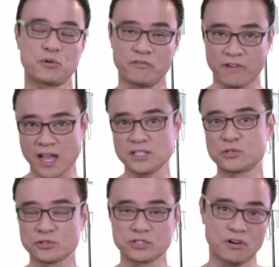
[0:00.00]
provides
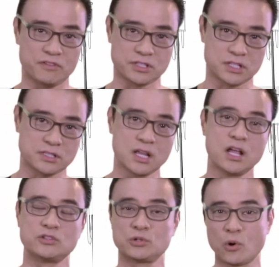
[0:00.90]
those services
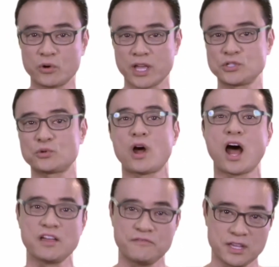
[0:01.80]
to go get your
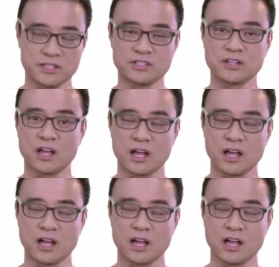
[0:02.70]
IVs